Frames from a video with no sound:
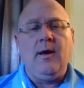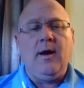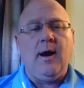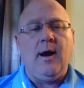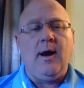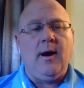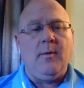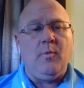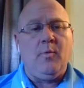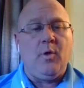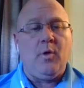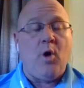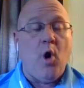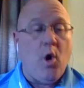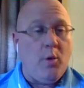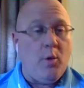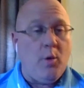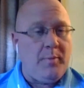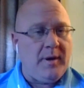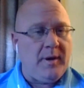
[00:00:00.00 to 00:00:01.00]
We're
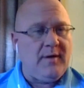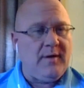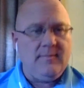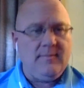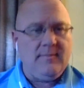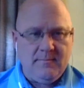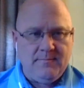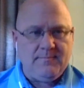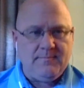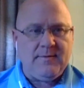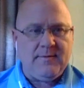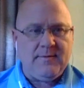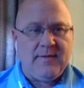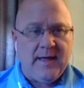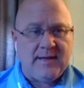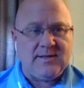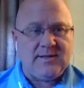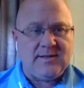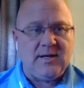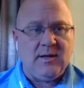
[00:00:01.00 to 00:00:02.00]
hoping that
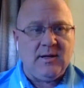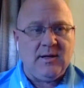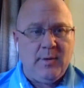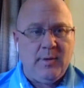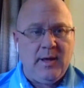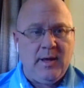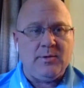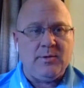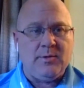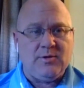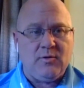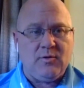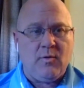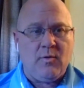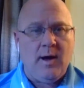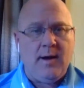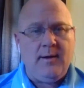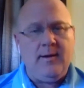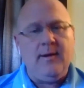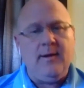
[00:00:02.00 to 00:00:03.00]
that's going to be able to run.